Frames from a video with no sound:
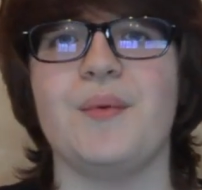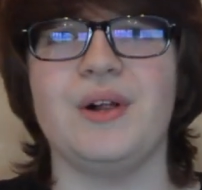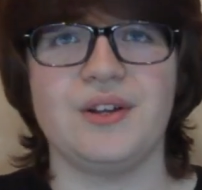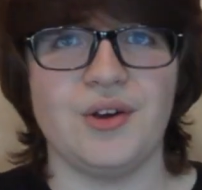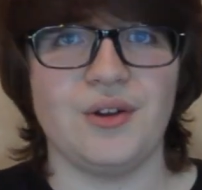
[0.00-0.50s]
but
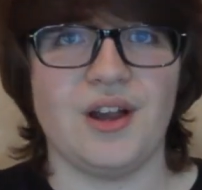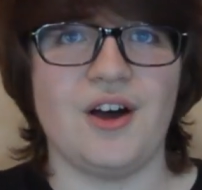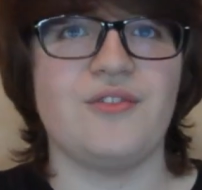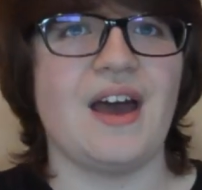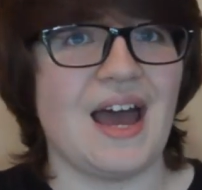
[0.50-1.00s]
will cool
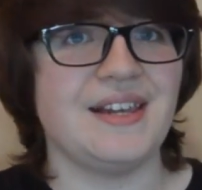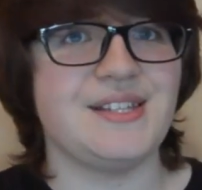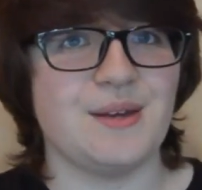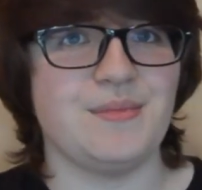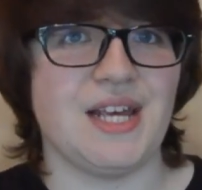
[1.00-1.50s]
off
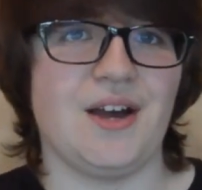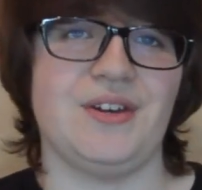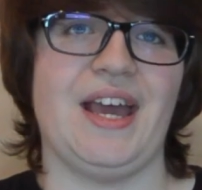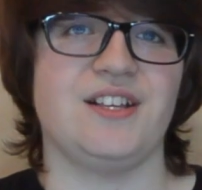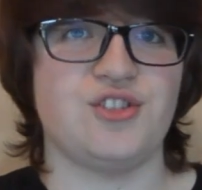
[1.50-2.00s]
and dim
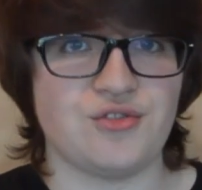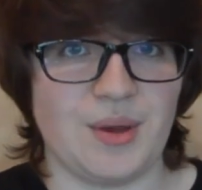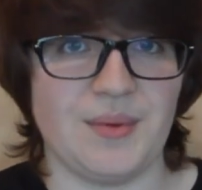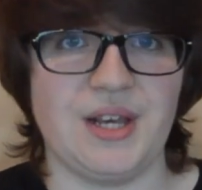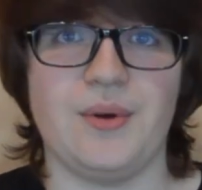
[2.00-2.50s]
down
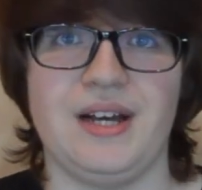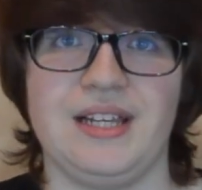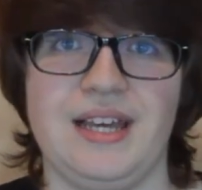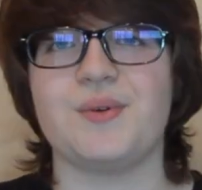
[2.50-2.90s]
extremely quickly.